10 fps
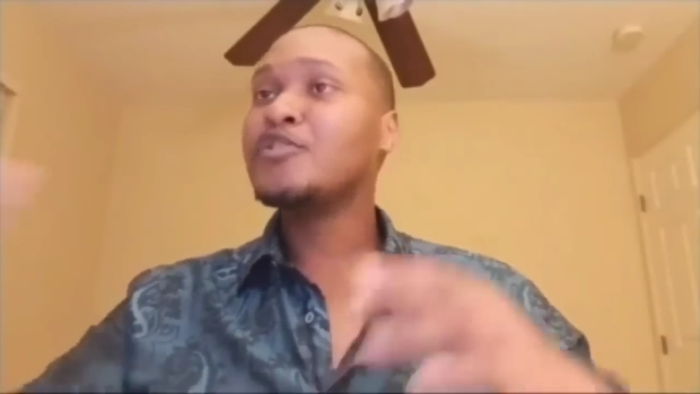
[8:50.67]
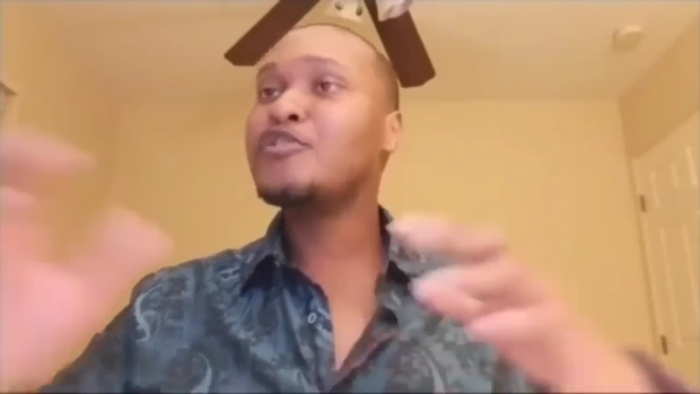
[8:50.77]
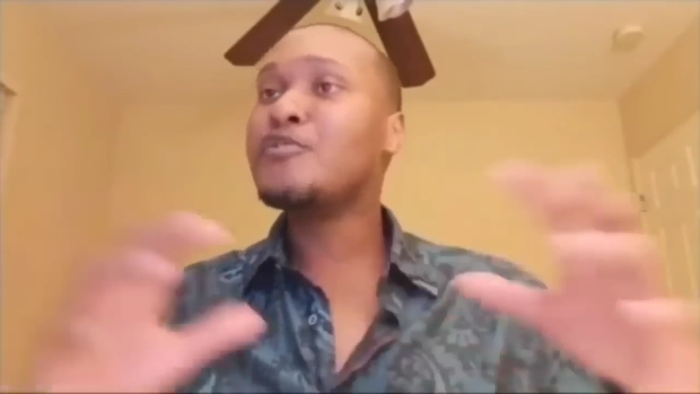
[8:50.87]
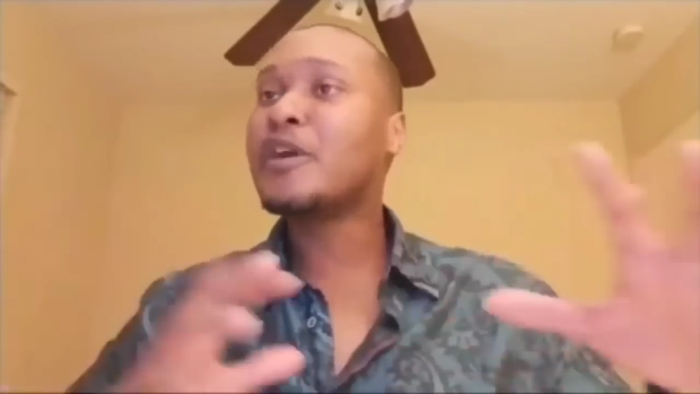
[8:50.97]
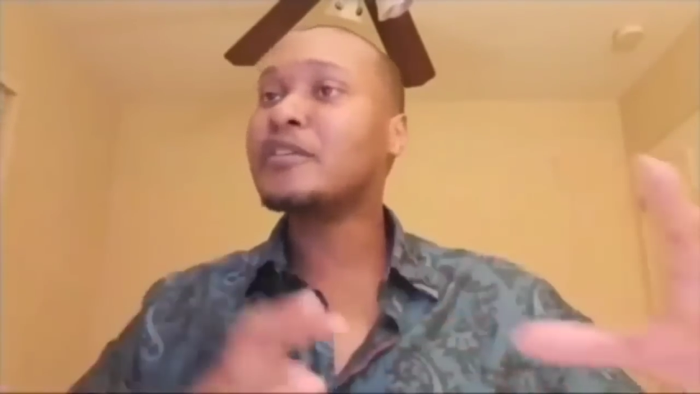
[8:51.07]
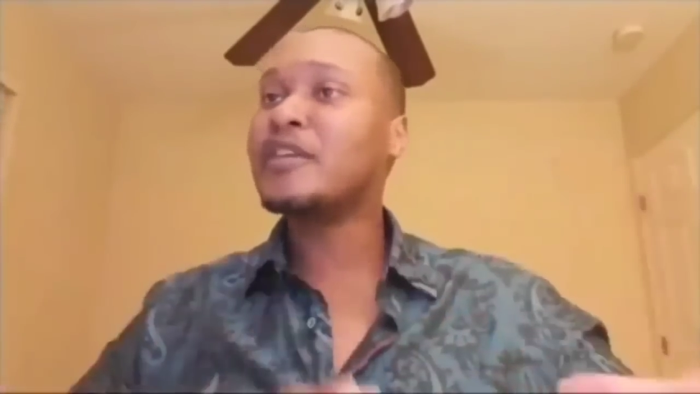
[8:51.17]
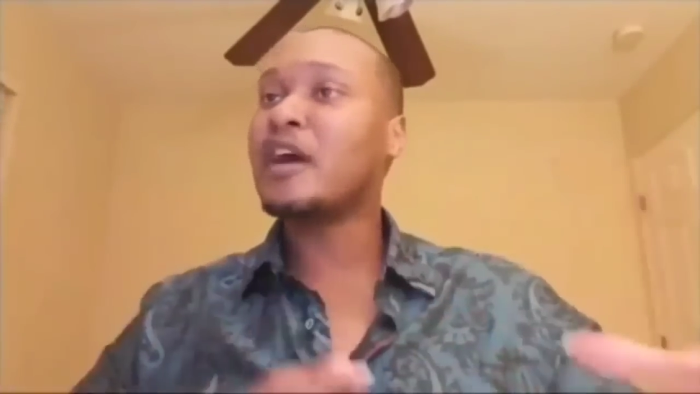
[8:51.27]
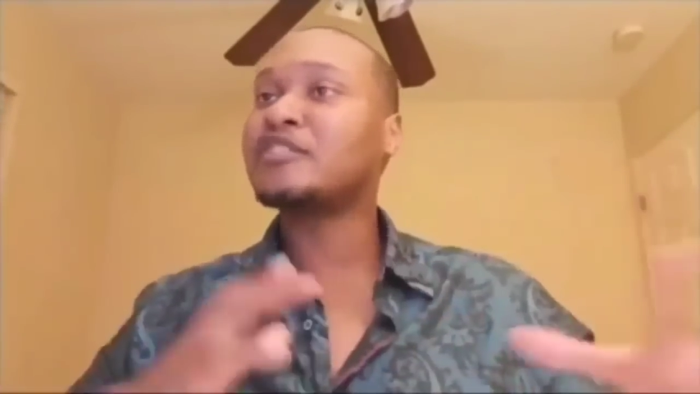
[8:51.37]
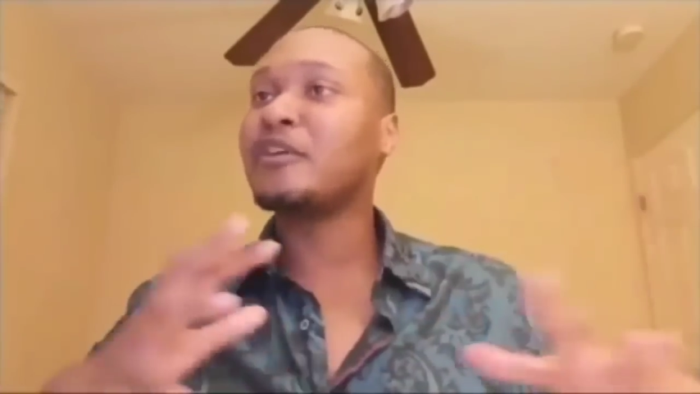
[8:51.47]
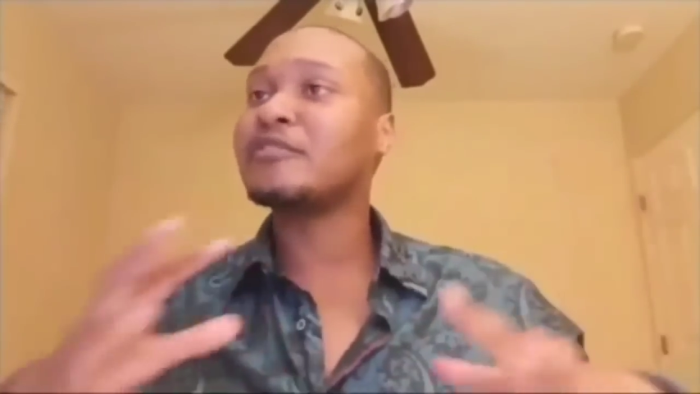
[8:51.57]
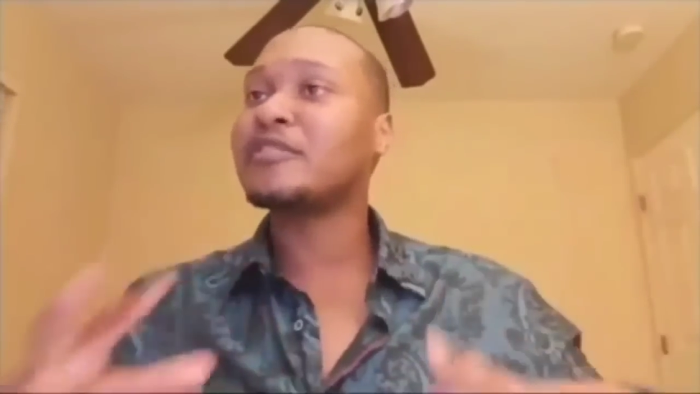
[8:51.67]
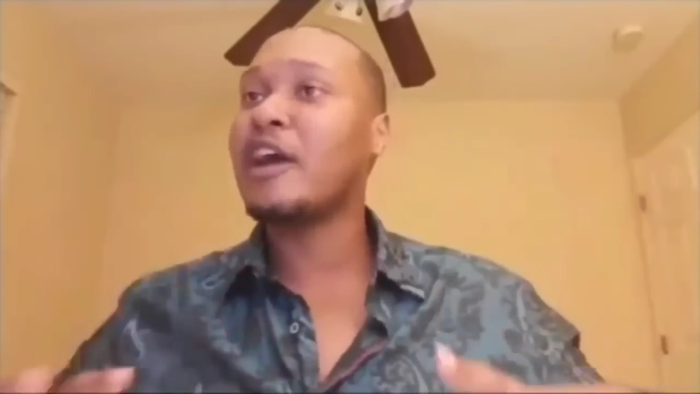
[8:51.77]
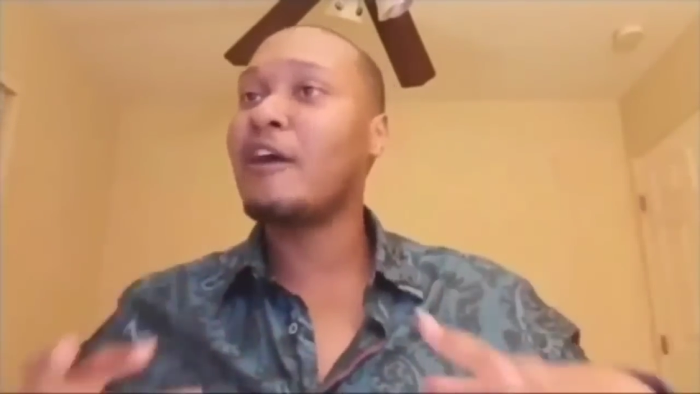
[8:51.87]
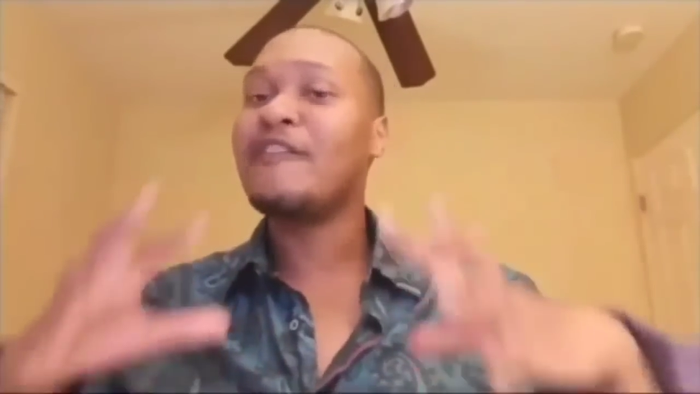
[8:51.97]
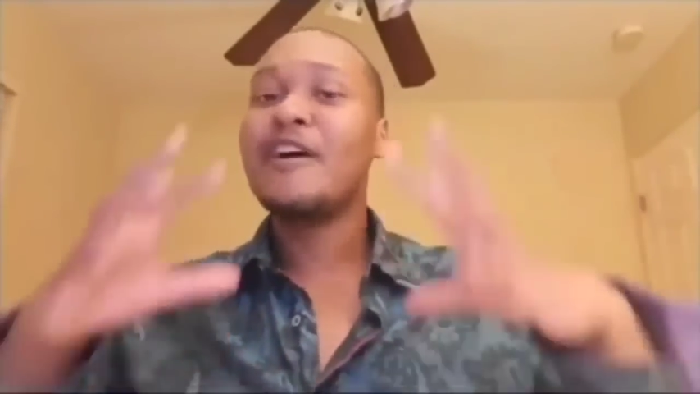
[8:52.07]
You conduct
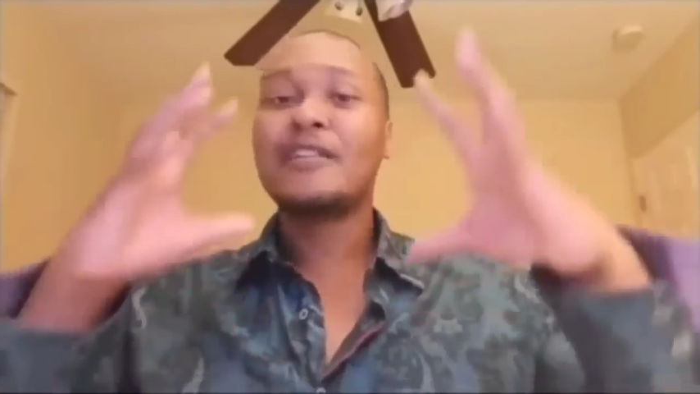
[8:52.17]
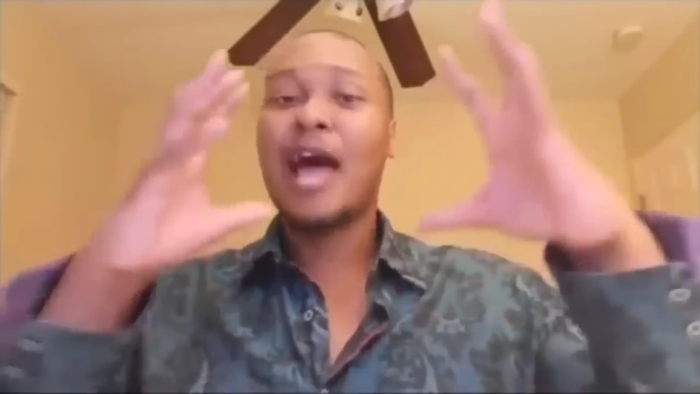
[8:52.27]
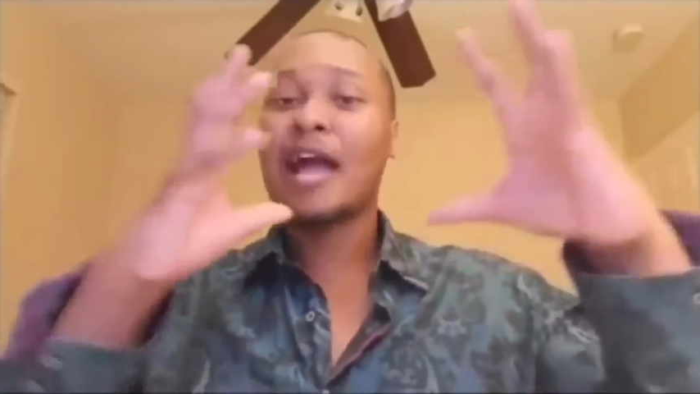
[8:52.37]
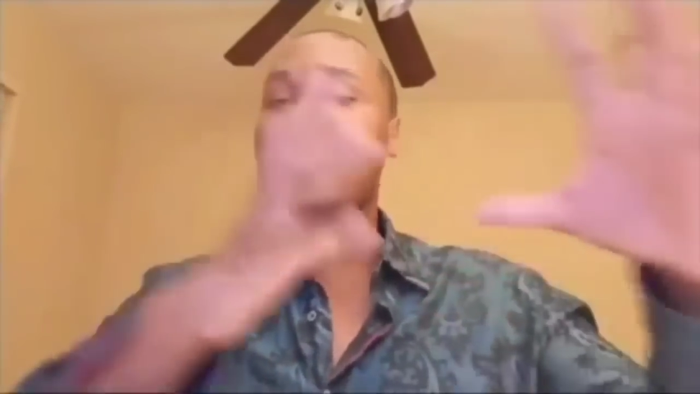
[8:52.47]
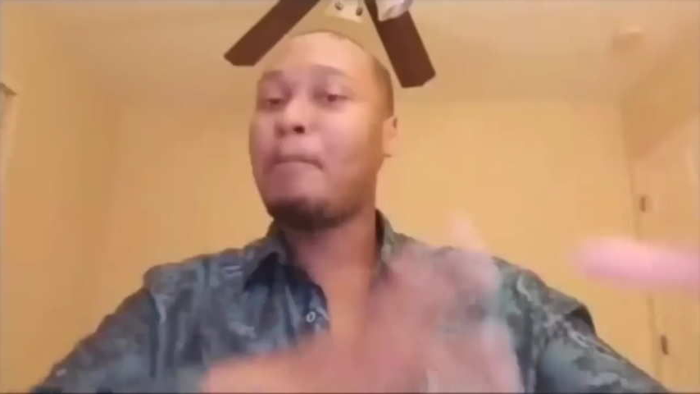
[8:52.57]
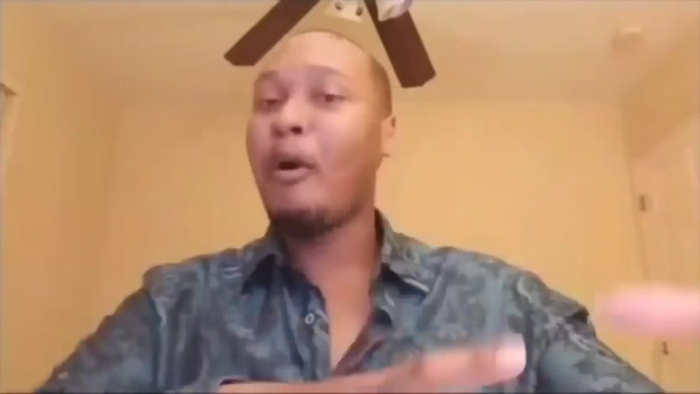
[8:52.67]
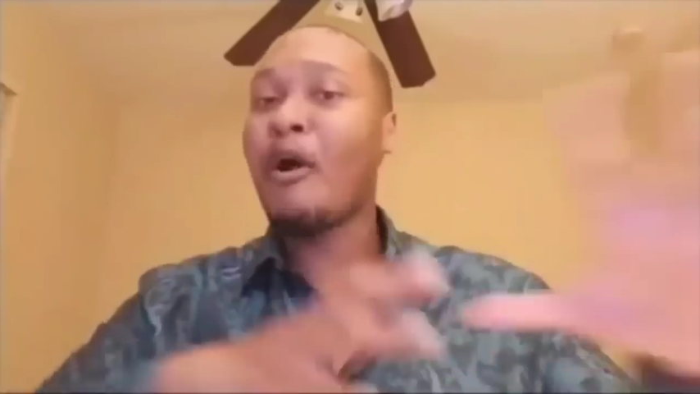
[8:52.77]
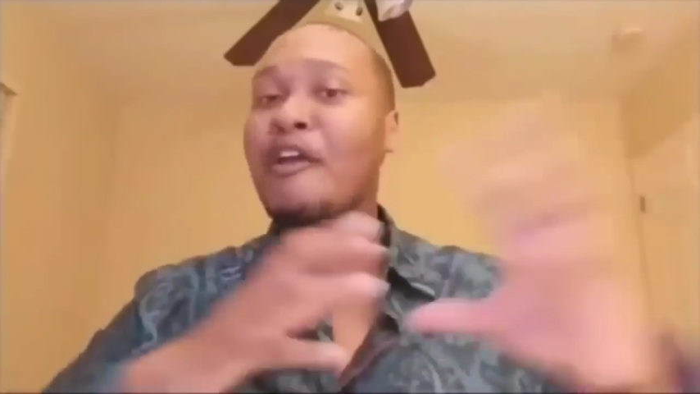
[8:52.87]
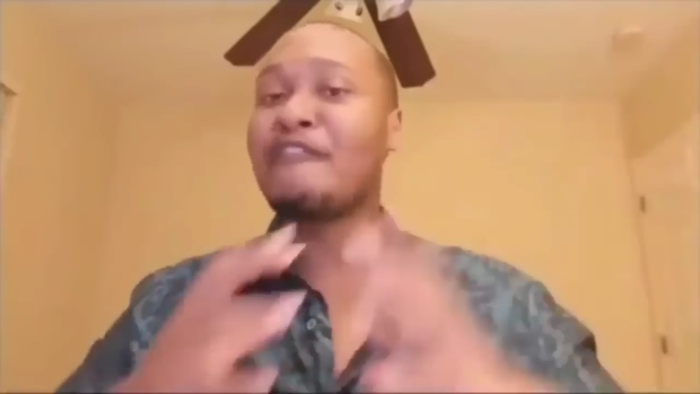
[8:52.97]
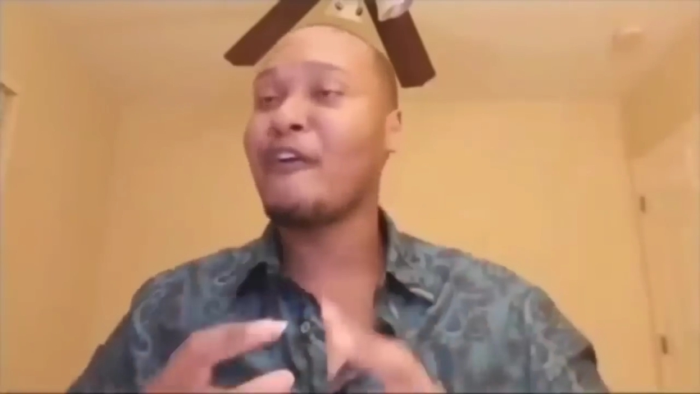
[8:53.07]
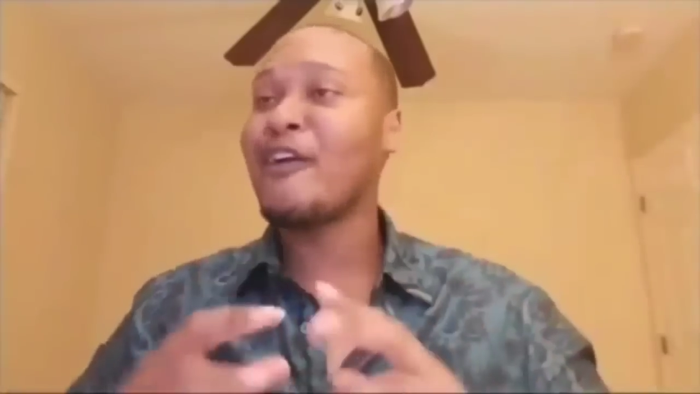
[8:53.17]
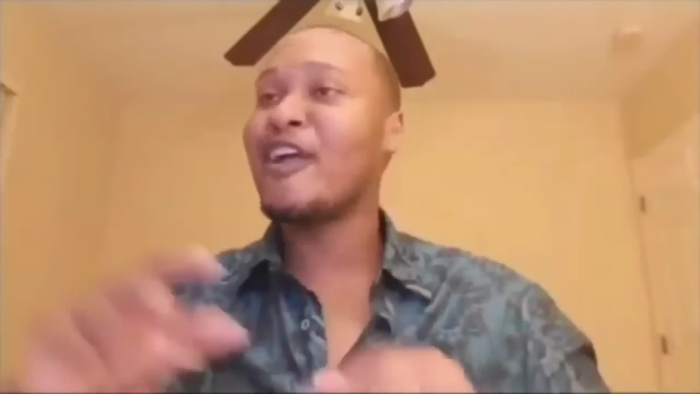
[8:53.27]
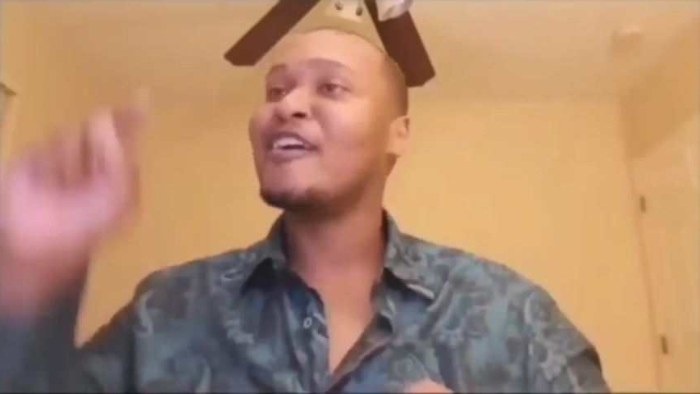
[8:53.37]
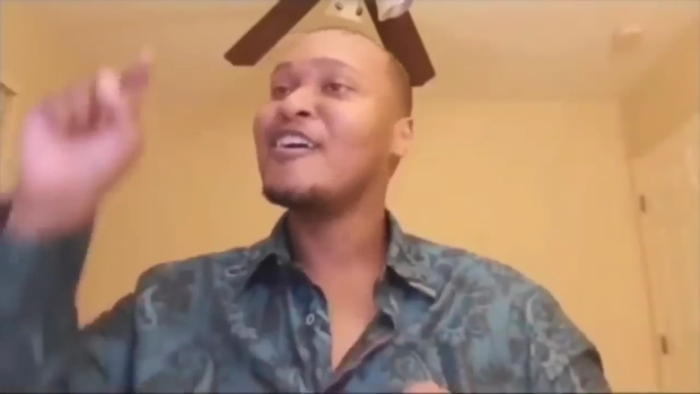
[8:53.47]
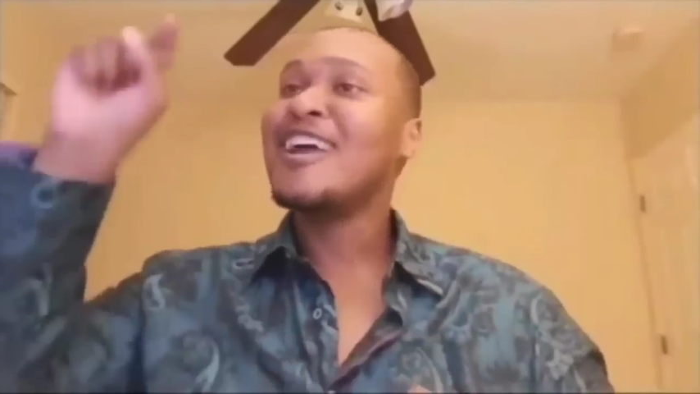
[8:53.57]
yourself like a
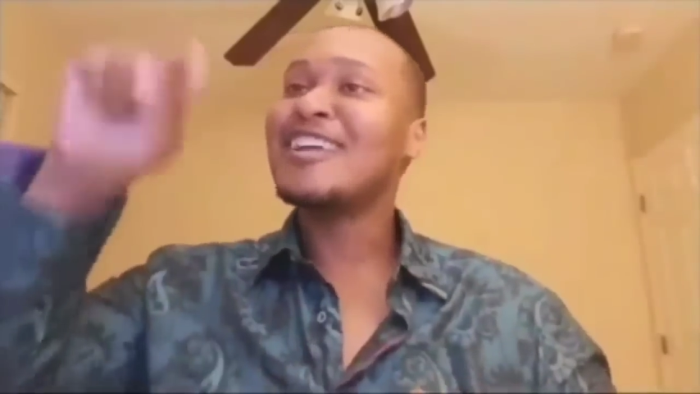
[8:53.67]
boyfriend